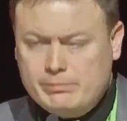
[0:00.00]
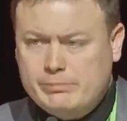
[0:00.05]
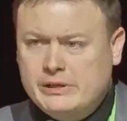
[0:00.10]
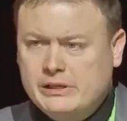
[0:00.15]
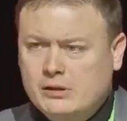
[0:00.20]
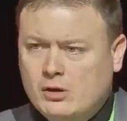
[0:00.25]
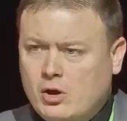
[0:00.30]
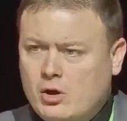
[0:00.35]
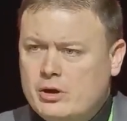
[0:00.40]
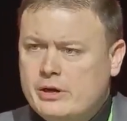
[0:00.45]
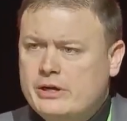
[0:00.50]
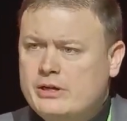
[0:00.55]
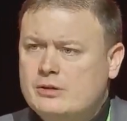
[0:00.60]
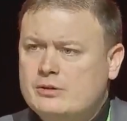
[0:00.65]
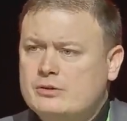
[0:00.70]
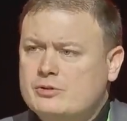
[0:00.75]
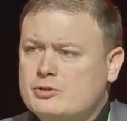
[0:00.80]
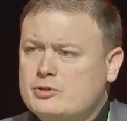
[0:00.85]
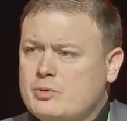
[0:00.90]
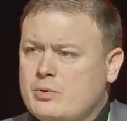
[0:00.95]

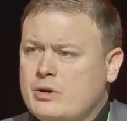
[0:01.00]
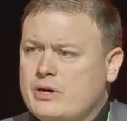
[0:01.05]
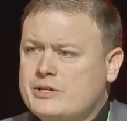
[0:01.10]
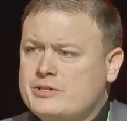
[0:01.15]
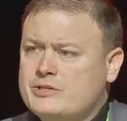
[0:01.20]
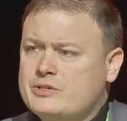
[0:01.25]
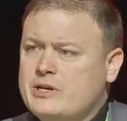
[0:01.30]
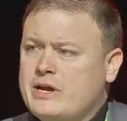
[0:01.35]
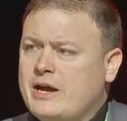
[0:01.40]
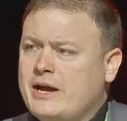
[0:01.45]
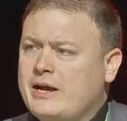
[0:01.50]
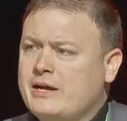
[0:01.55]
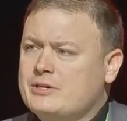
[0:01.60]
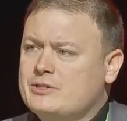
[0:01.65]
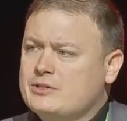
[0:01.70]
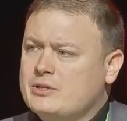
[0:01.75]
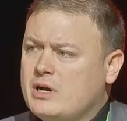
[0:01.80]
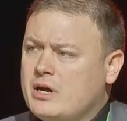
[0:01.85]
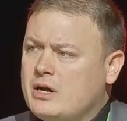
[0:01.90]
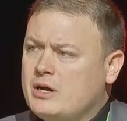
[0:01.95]
belonging to us
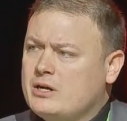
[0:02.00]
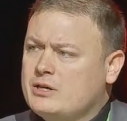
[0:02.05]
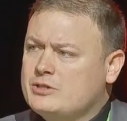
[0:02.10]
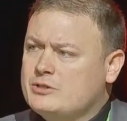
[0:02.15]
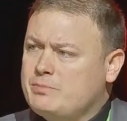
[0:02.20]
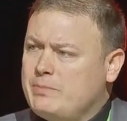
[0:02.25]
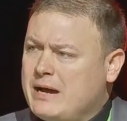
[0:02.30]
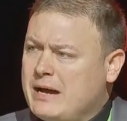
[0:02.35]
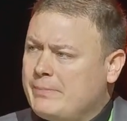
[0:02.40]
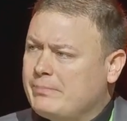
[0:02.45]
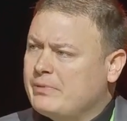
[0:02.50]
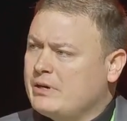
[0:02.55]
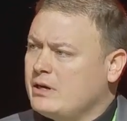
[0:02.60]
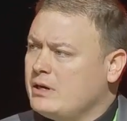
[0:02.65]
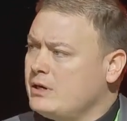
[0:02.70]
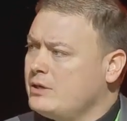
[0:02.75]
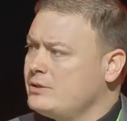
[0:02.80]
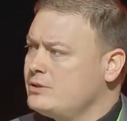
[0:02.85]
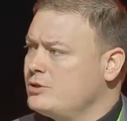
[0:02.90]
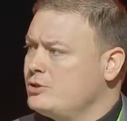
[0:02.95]
as God's
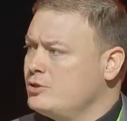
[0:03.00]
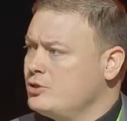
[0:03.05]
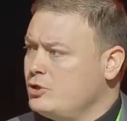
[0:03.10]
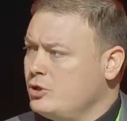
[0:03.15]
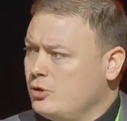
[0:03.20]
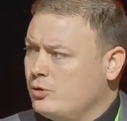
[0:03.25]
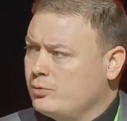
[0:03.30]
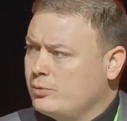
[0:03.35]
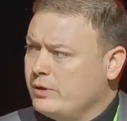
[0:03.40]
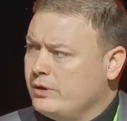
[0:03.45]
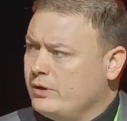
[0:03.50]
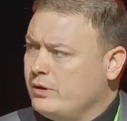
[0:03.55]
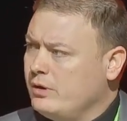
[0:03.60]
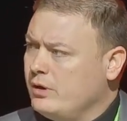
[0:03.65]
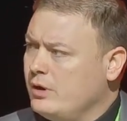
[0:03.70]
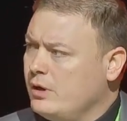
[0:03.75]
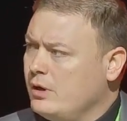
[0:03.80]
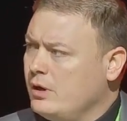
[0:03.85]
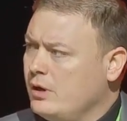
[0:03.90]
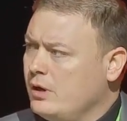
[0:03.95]
baptized children
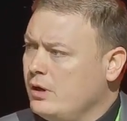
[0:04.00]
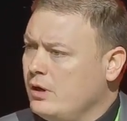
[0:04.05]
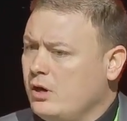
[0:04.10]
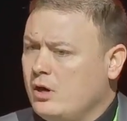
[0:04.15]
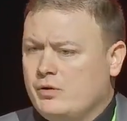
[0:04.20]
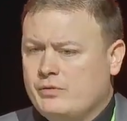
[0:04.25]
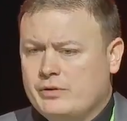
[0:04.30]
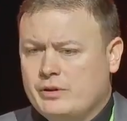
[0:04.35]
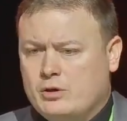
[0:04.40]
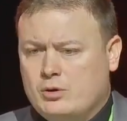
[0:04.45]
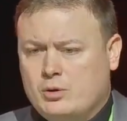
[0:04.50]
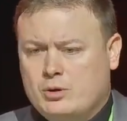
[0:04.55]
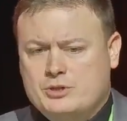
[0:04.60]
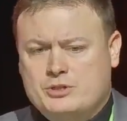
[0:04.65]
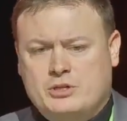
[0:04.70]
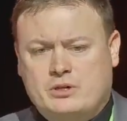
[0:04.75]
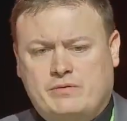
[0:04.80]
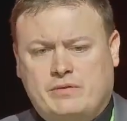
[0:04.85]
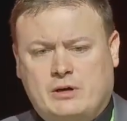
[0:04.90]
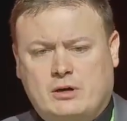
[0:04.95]
over the
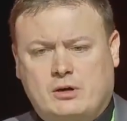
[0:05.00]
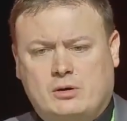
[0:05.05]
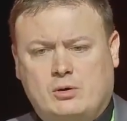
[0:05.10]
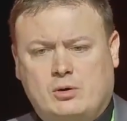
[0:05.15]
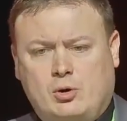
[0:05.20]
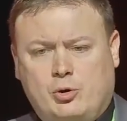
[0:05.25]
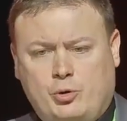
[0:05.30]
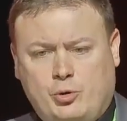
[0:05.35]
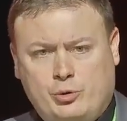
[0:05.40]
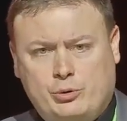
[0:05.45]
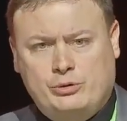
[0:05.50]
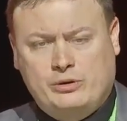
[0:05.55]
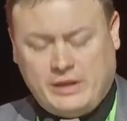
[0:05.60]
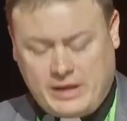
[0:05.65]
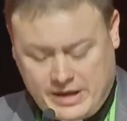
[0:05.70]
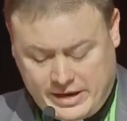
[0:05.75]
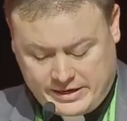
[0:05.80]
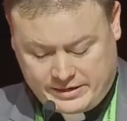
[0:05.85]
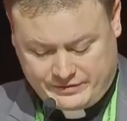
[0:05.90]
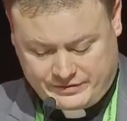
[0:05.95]
course of our whole
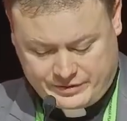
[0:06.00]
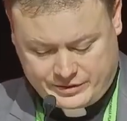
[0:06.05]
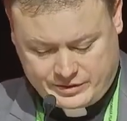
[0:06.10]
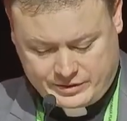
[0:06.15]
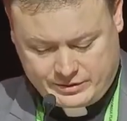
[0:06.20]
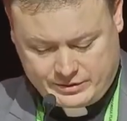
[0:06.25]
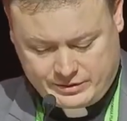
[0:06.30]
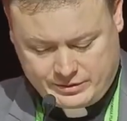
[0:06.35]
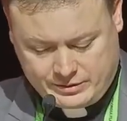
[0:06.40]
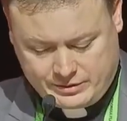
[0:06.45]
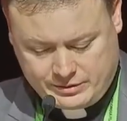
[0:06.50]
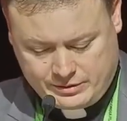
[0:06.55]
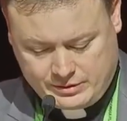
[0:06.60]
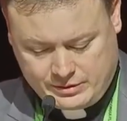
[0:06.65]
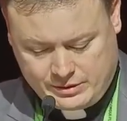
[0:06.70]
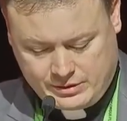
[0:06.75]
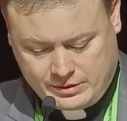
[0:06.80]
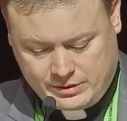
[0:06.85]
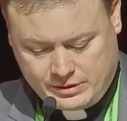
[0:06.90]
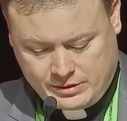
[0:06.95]
lives.
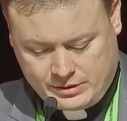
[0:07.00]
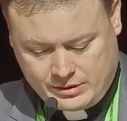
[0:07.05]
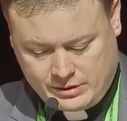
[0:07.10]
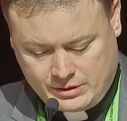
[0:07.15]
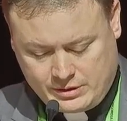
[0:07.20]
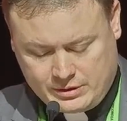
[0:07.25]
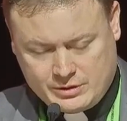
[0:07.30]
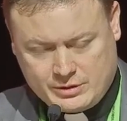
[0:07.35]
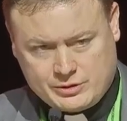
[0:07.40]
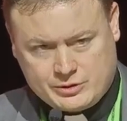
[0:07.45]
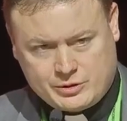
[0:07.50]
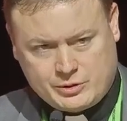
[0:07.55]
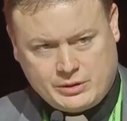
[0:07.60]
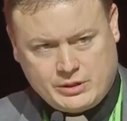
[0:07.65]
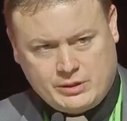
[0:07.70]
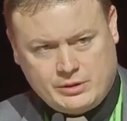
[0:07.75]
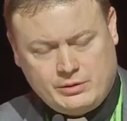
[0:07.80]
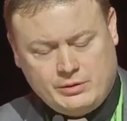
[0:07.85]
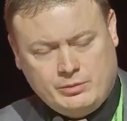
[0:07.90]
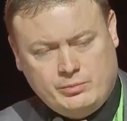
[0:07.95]
So
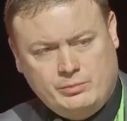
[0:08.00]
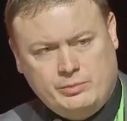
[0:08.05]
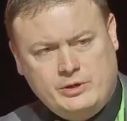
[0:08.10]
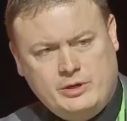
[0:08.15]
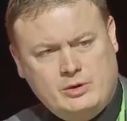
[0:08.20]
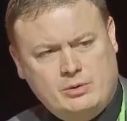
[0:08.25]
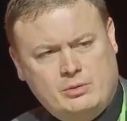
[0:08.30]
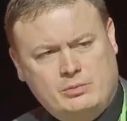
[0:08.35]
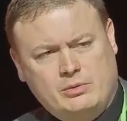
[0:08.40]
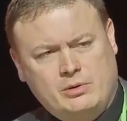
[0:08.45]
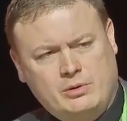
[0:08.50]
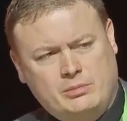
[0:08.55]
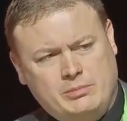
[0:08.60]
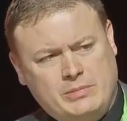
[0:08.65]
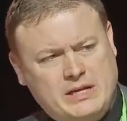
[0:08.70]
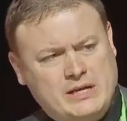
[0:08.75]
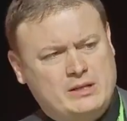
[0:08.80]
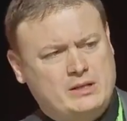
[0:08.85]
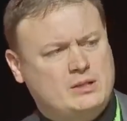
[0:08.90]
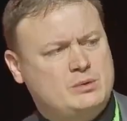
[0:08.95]
that we don't
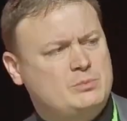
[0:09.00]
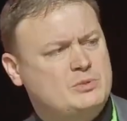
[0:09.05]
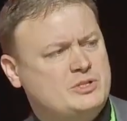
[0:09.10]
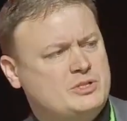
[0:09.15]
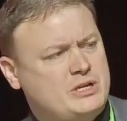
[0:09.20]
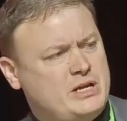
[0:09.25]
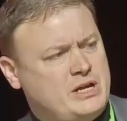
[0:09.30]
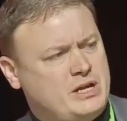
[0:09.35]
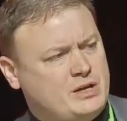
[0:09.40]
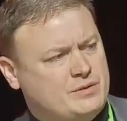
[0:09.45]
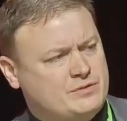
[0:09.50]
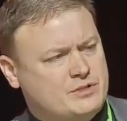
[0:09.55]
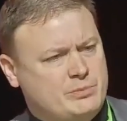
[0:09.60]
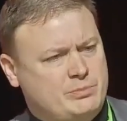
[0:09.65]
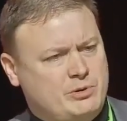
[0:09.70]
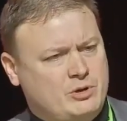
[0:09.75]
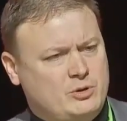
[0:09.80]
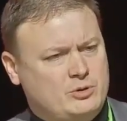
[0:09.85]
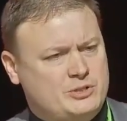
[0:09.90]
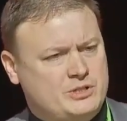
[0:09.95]
make the mistake of
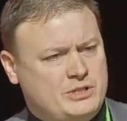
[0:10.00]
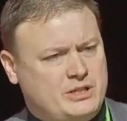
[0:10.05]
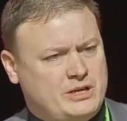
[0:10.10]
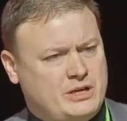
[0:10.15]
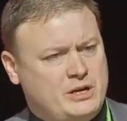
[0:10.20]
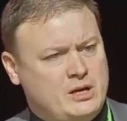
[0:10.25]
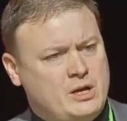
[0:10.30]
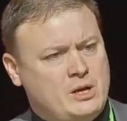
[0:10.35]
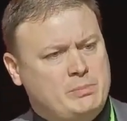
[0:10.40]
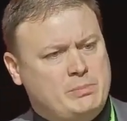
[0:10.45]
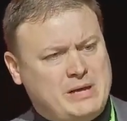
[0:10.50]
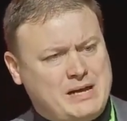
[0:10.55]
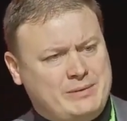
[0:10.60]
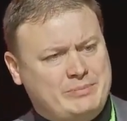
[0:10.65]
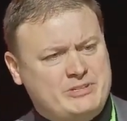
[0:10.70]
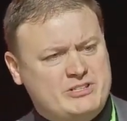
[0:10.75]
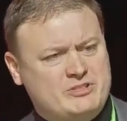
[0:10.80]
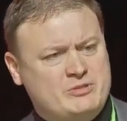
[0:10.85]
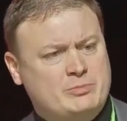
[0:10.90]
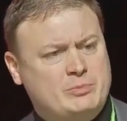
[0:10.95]
supposing that
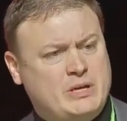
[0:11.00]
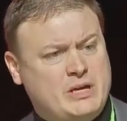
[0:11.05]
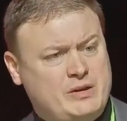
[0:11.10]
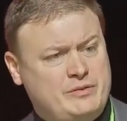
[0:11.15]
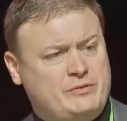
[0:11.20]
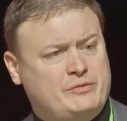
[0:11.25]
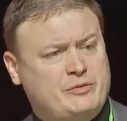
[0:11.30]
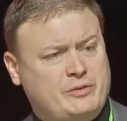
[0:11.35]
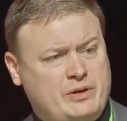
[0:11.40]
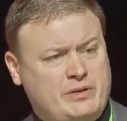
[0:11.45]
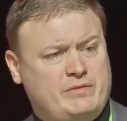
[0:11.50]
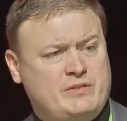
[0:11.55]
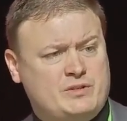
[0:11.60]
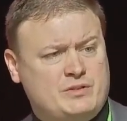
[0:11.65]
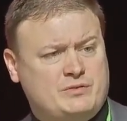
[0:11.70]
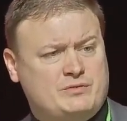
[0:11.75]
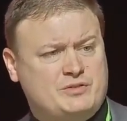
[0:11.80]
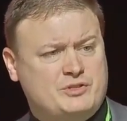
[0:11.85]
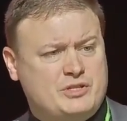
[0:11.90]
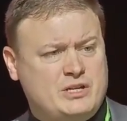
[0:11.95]
baptism gives forgiveness of